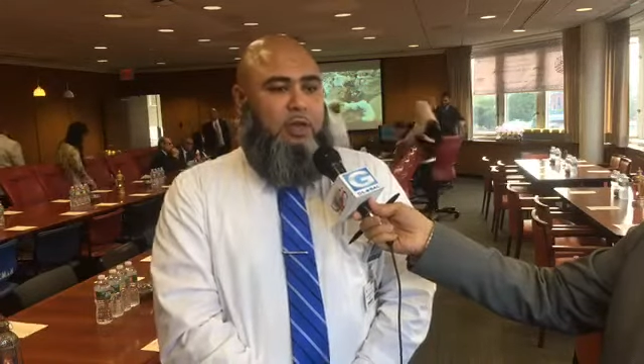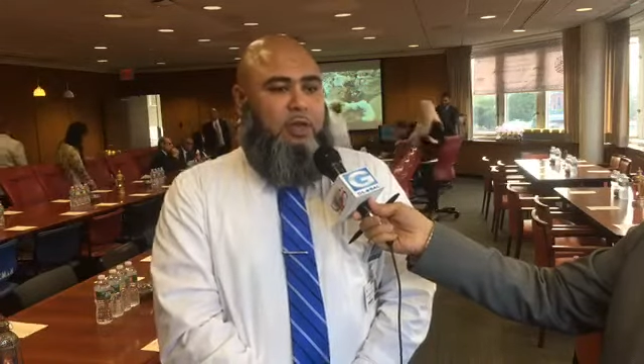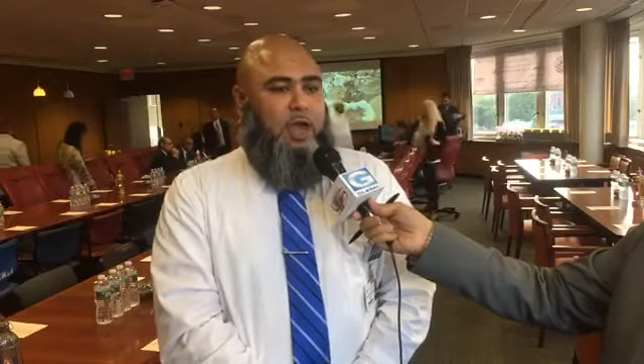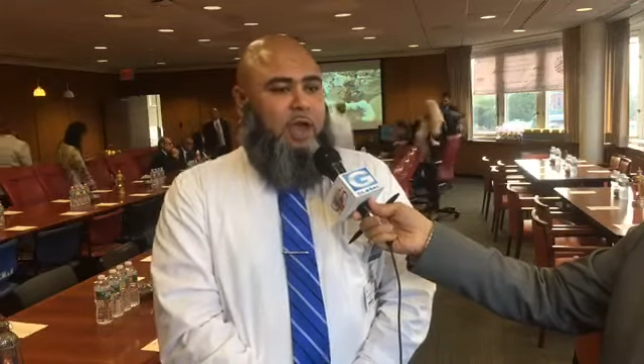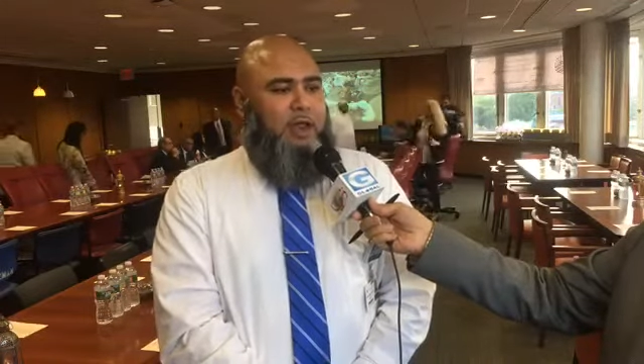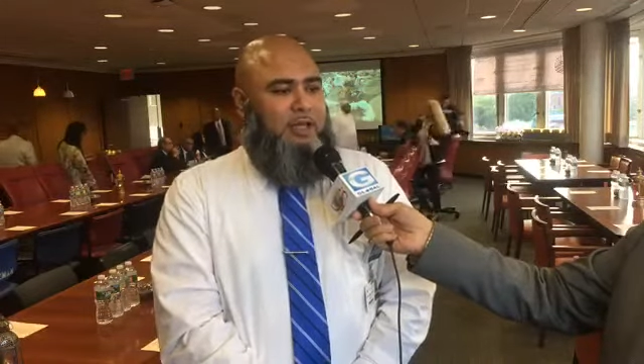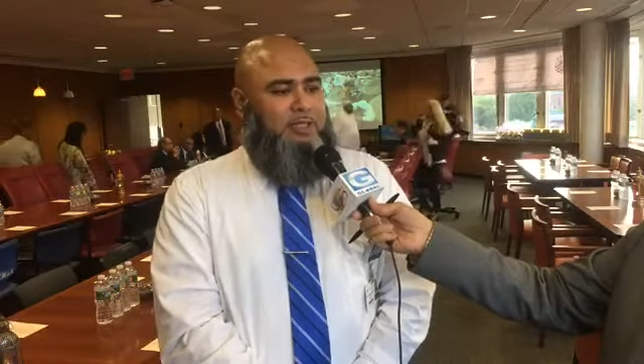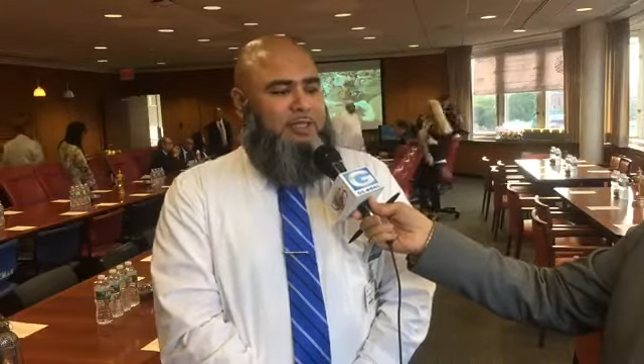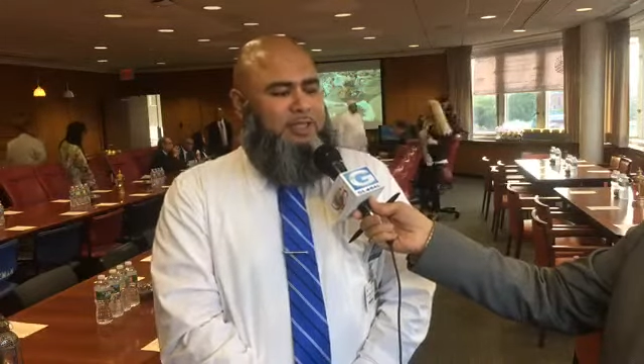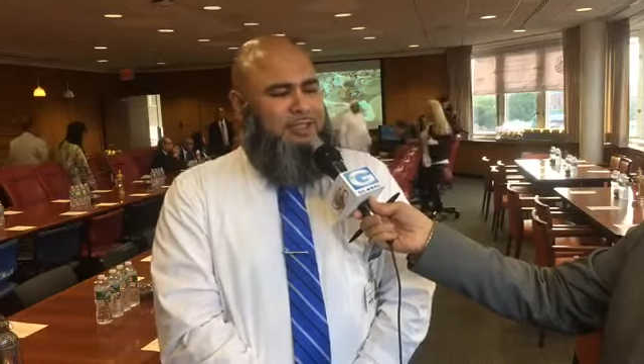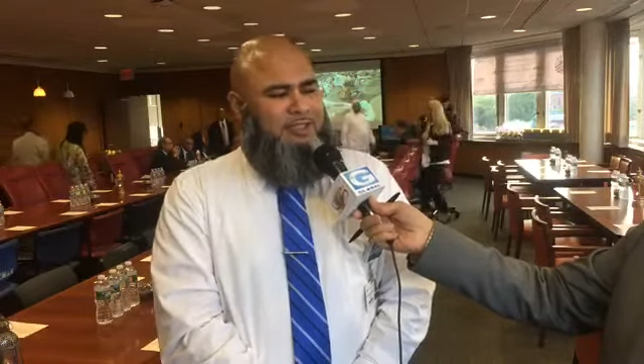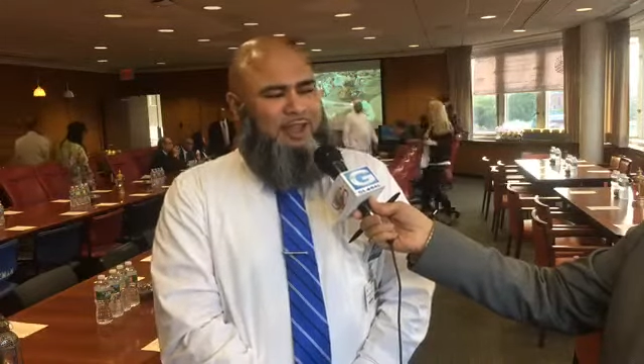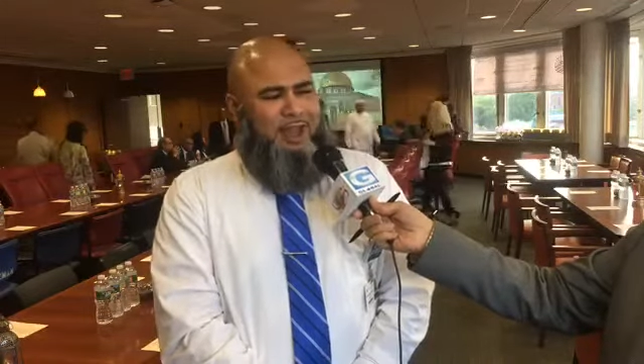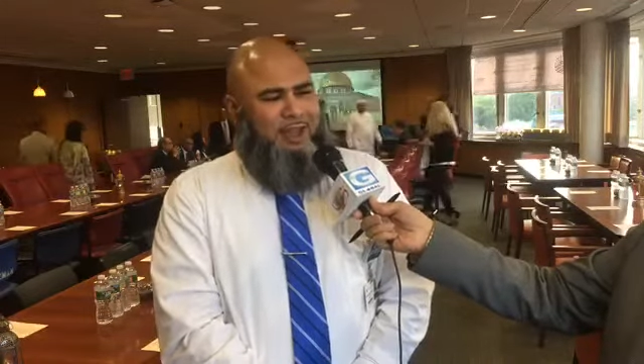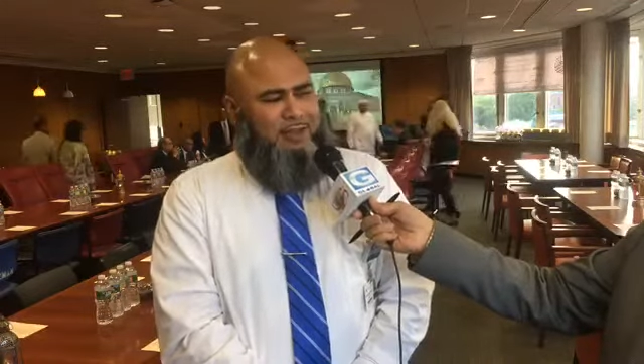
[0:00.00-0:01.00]
not as
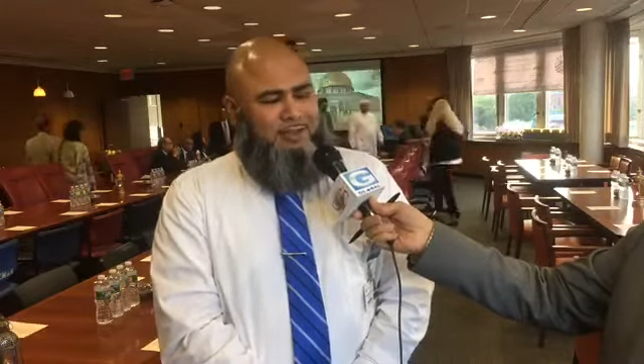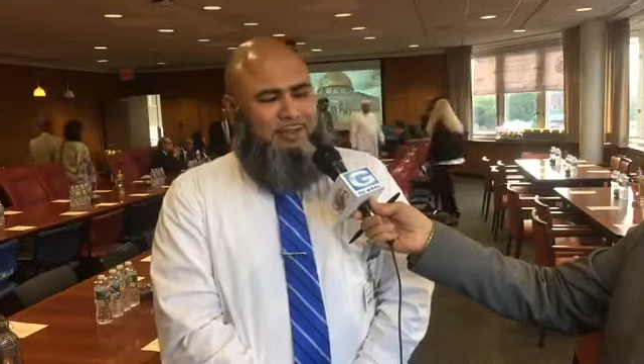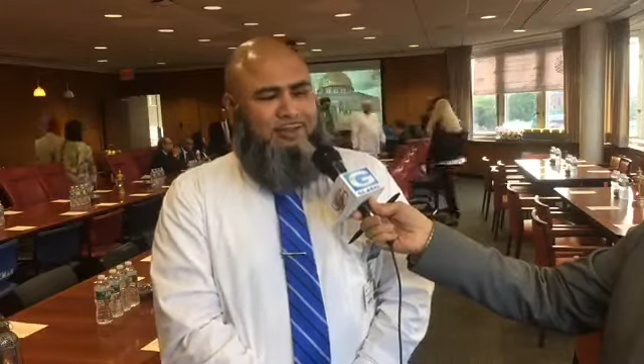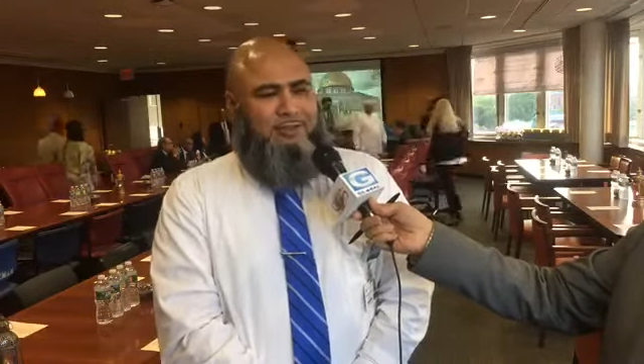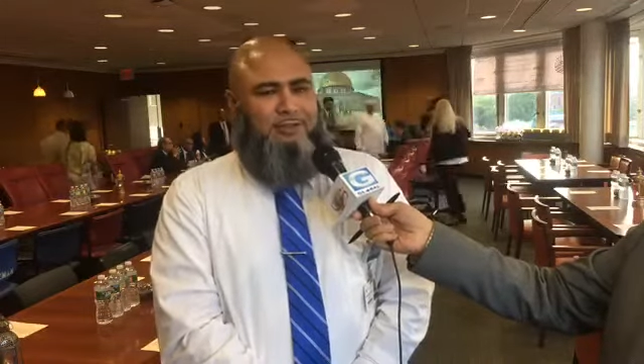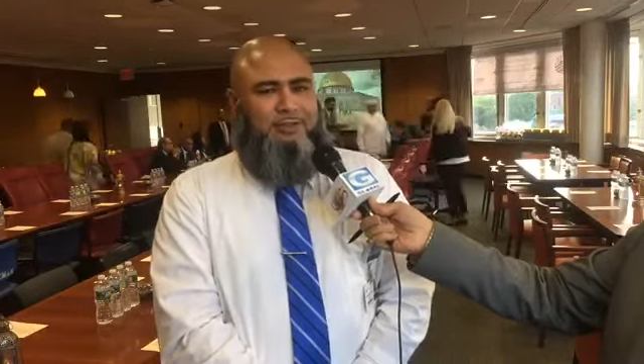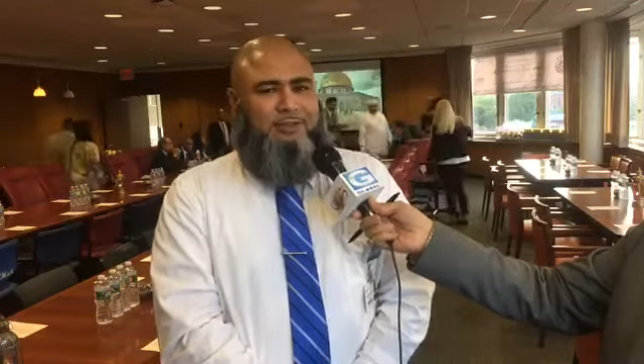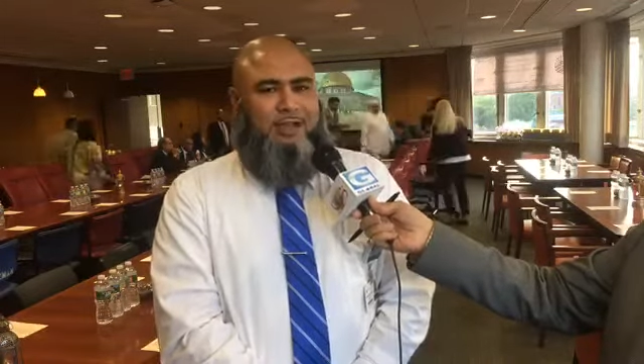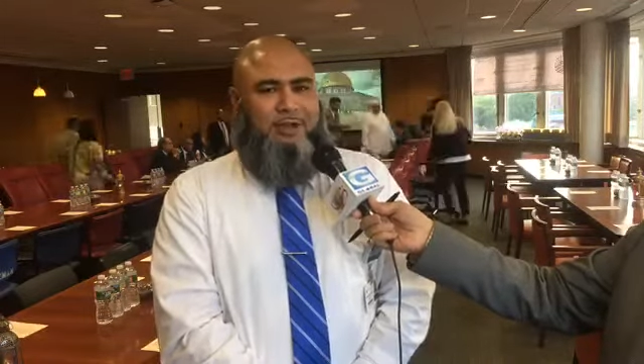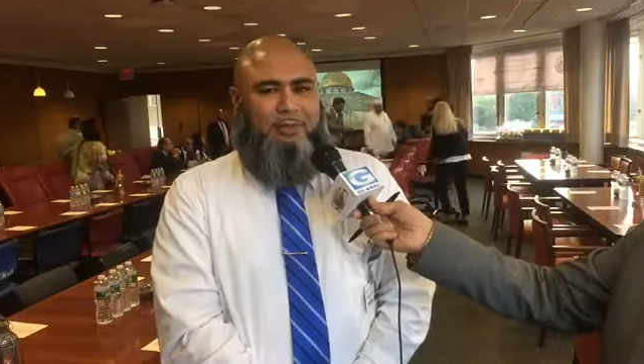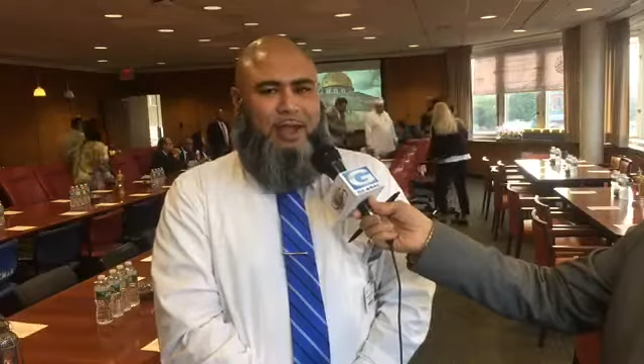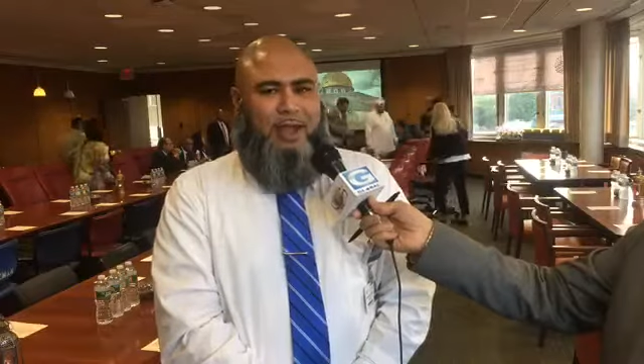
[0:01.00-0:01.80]
just doctors and